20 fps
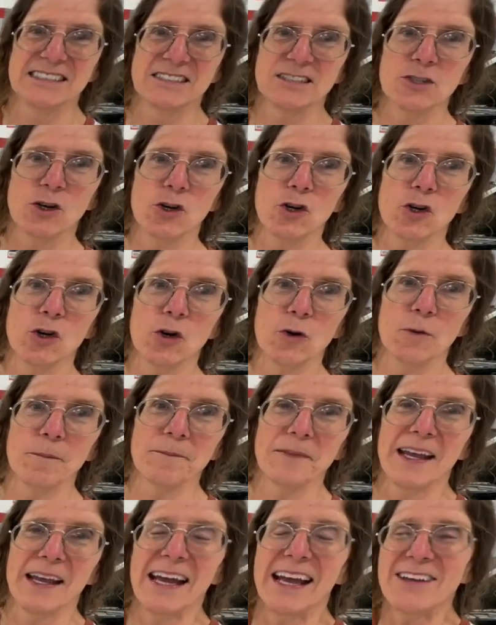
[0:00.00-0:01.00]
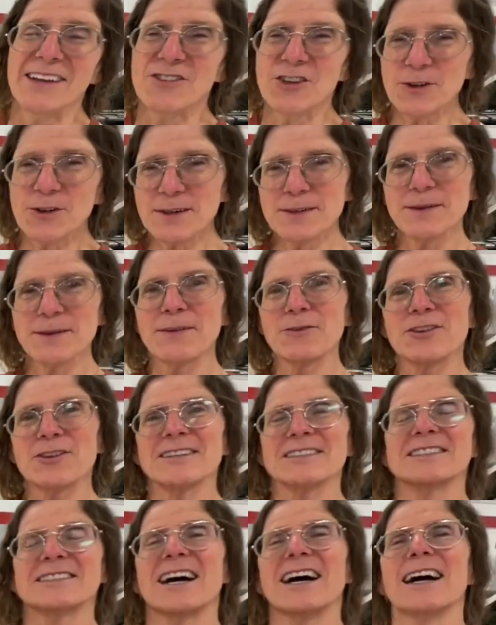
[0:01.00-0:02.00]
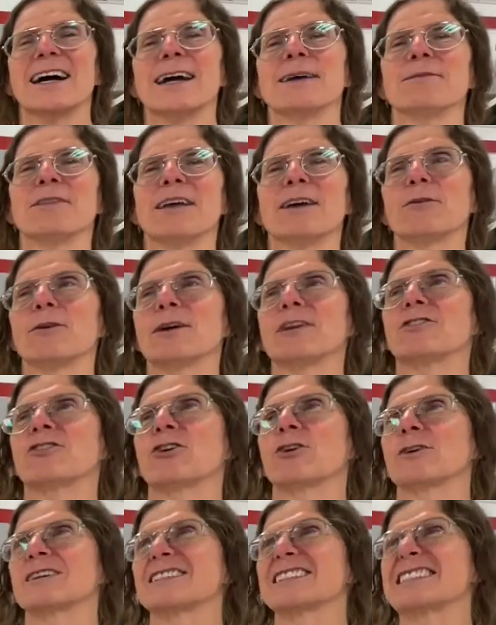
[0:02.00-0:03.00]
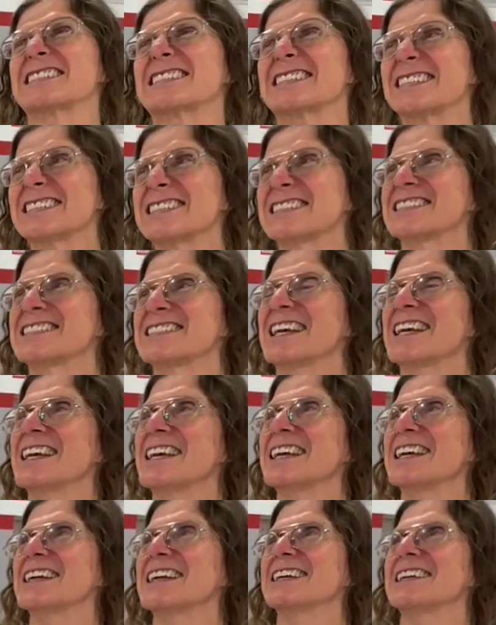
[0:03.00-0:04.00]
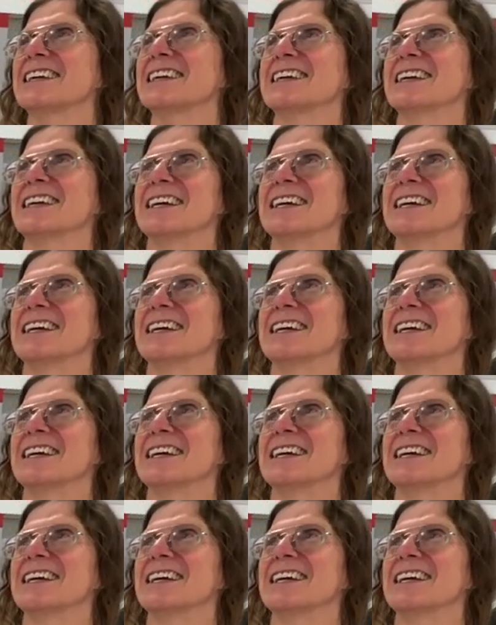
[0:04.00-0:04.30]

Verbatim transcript: Oh, do you remember the time that we took 16